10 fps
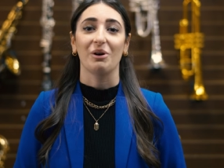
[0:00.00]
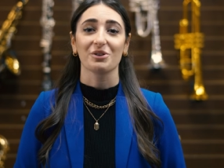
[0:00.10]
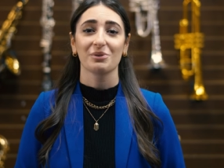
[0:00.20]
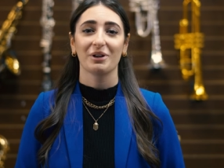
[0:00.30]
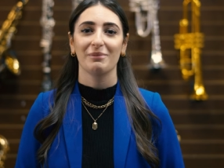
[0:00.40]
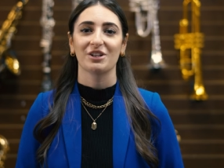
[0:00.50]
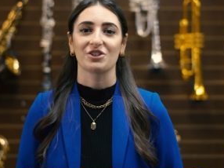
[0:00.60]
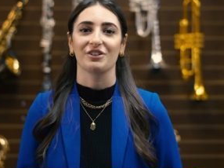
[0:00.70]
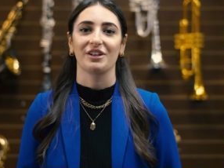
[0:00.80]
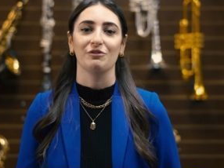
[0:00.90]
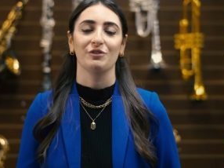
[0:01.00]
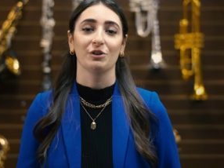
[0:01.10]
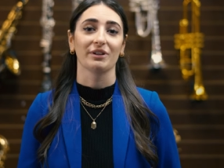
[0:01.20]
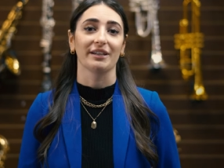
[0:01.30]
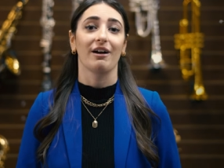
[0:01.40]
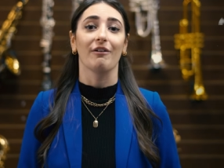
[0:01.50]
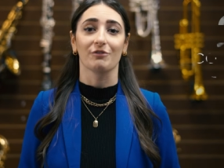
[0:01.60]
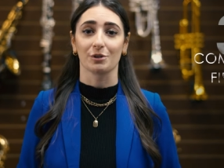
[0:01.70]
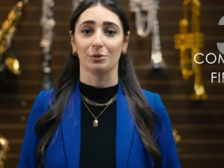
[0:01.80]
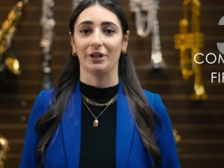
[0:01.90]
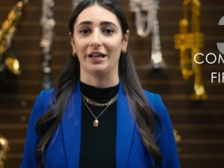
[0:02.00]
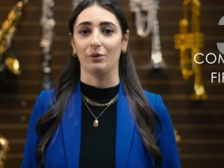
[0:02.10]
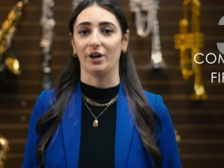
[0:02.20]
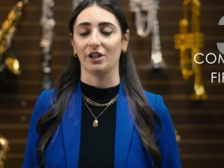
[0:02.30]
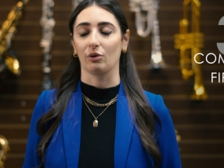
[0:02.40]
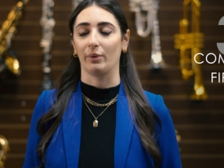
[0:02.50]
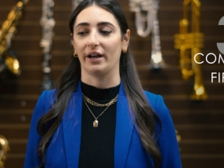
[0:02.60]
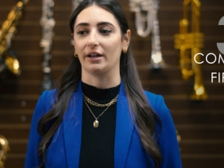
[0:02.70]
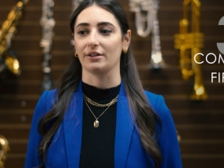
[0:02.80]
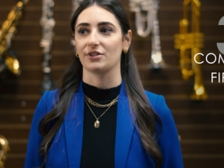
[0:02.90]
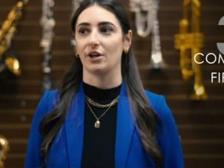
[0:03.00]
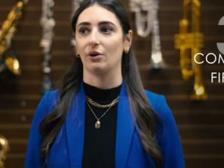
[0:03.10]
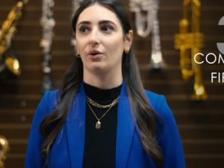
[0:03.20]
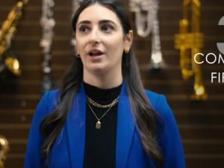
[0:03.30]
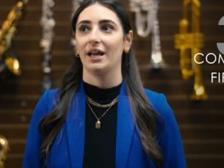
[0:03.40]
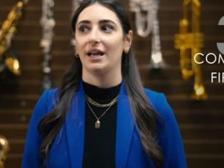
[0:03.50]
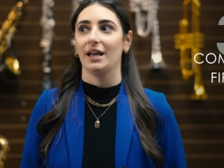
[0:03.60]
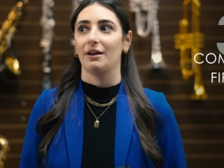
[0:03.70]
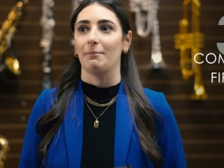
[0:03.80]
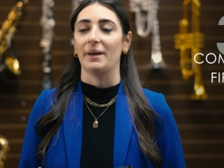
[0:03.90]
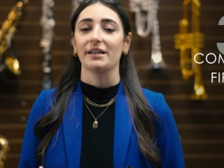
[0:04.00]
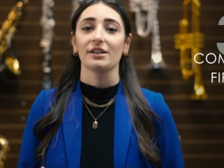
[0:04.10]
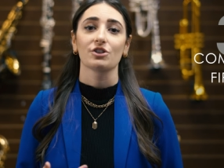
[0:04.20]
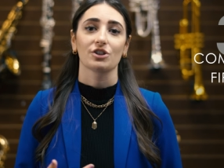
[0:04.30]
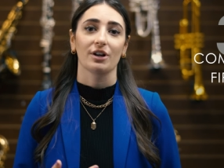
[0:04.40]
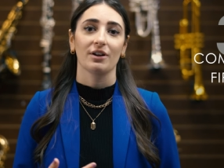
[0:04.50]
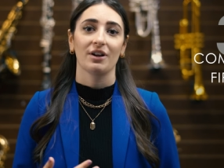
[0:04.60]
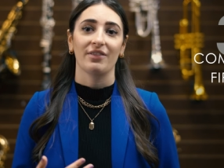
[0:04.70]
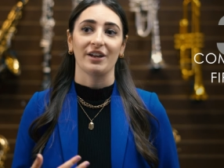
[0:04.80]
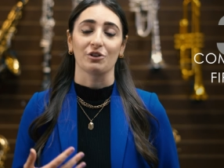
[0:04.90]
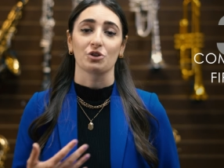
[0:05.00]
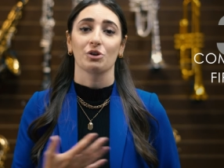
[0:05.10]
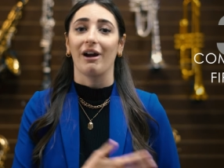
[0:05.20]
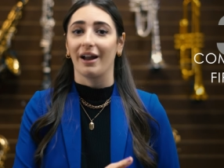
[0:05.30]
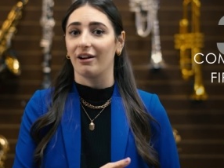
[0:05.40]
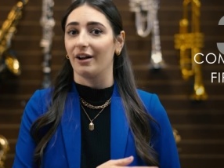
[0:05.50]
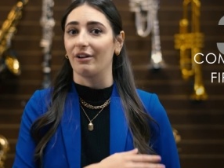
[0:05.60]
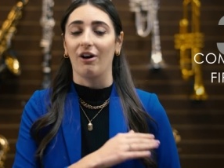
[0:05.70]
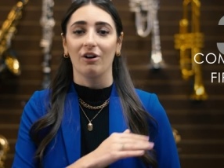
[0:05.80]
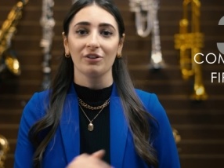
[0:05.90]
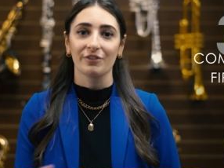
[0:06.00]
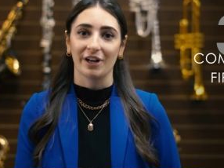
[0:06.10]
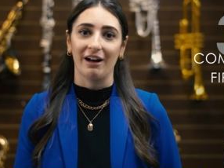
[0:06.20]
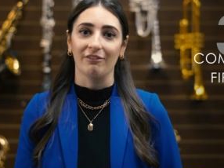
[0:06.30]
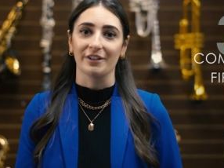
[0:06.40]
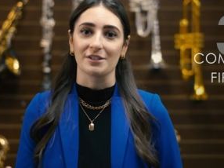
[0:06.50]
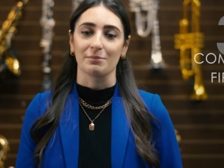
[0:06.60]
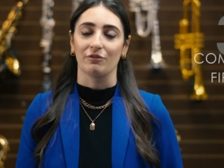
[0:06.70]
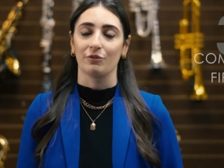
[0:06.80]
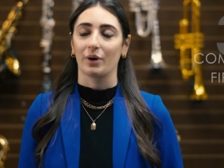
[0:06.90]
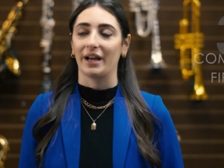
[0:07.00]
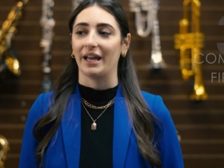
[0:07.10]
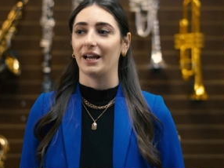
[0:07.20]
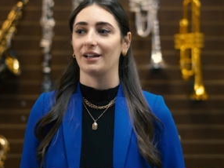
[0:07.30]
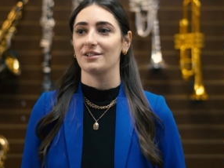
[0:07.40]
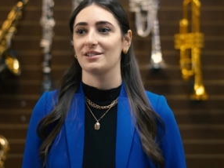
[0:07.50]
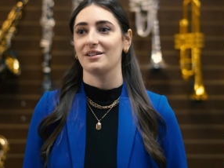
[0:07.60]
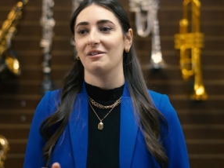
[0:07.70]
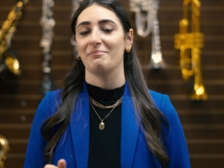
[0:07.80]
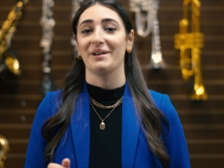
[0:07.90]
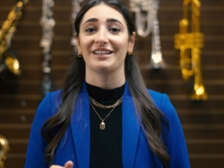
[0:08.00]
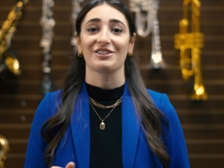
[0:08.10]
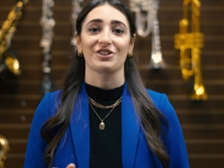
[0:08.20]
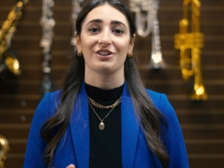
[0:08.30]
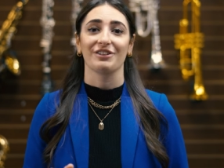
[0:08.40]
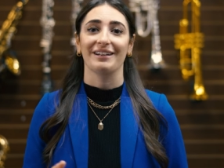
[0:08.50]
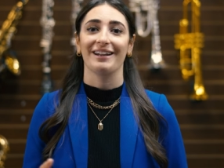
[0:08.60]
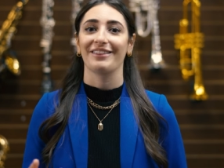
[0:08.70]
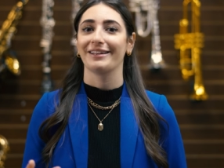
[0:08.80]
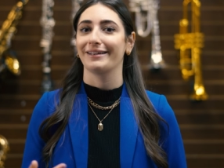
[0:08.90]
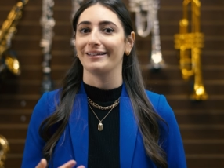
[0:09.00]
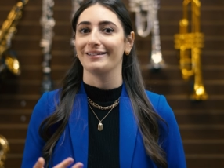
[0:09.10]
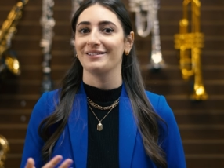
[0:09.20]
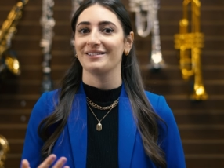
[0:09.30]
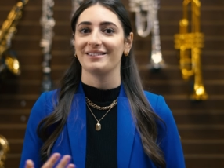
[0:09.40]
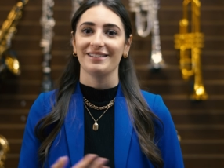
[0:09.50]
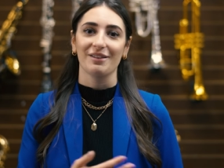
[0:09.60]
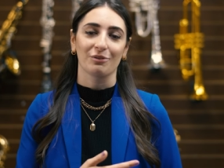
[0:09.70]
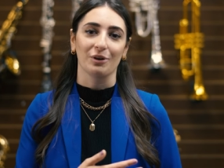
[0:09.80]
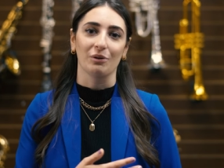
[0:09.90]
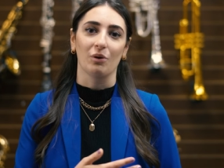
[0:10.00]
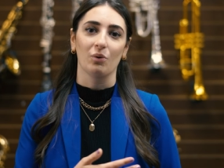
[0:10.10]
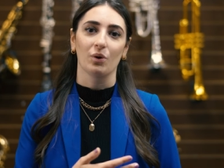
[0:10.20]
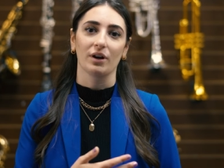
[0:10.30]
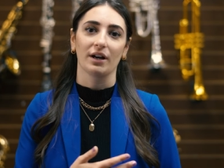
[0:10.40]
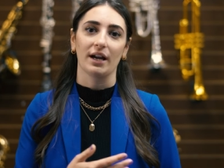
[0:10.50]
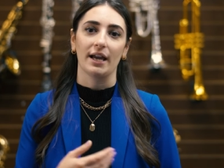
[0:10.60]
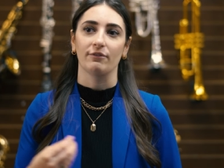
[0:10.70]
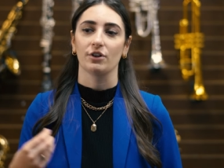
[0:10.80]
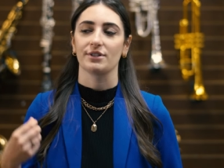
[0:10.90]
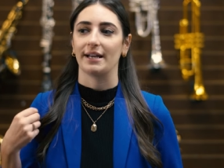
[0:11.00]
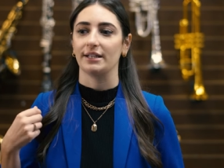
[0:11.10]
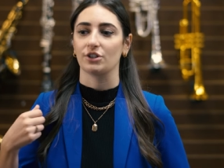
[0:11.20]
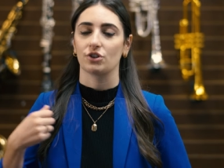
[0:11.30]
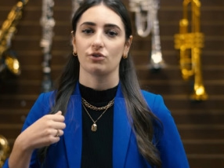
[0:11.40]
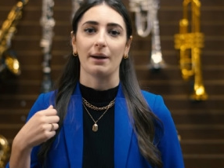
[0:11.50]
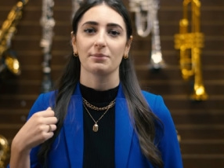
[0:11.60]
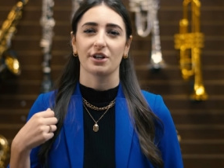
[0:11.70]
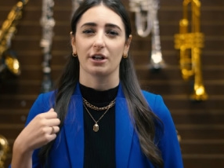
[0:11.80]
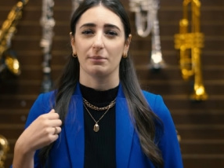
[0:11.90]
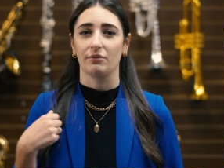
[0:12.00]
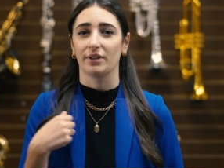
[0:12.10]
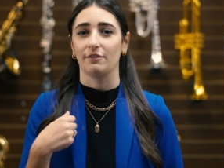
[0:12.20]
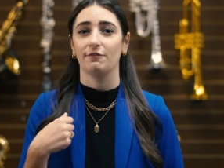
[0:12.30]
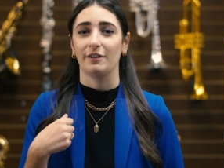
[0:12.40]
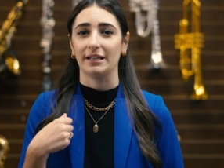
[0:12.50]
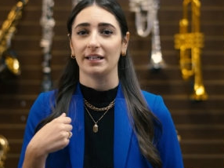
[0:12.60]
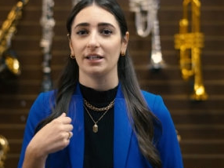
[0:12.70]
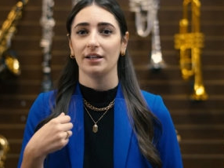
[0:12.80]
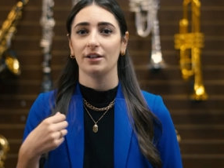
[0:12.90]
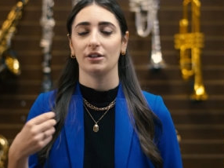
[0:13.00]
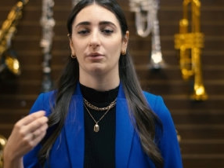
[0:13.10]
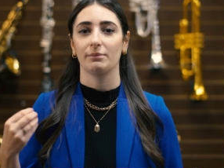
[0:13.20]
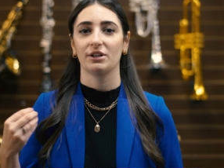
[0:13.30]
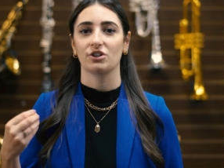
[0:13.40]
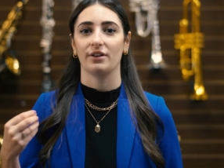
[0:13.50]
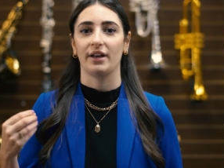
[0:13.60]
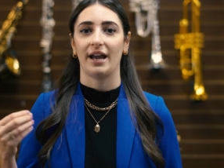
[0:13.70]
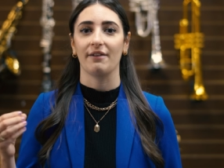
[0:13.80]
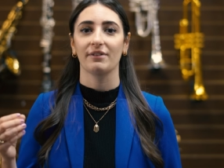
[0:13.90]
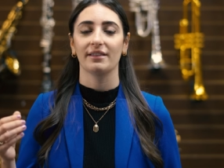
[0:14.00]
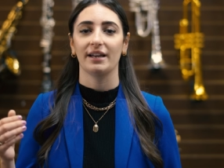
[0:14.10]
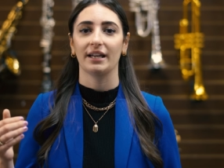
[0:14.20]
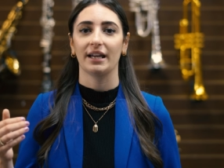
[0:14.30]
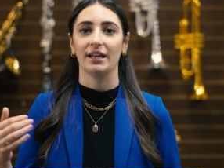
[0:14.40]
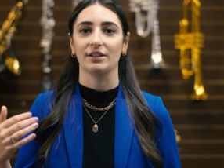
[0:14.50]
You also wanna make sure that you feel really comfortable in what you're wearing. So making sure that you're trying on all of your outfits beforehand, making sure that nothing is see-through or if there's any straps that are gonna be really finicky, you wanna make sure that everything